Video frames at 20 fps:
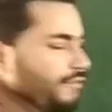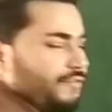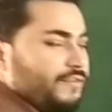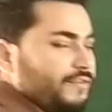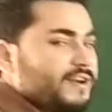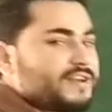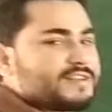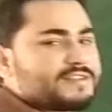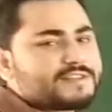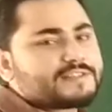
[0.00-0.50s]

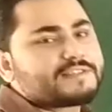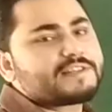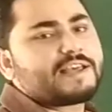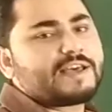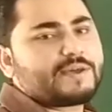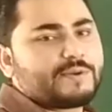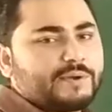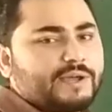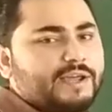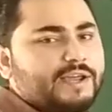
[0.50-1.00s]
difference is
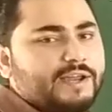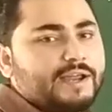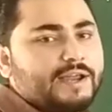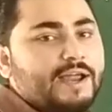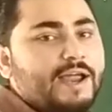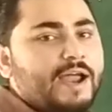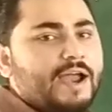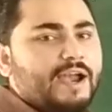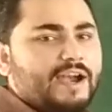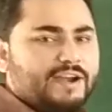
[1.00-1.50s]
there.
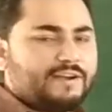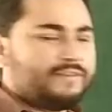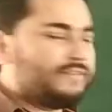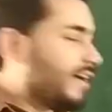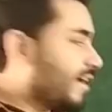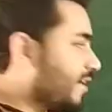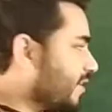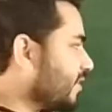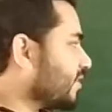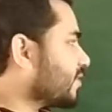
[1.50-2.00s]
Okay, and
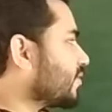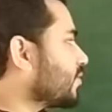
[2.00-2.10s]
very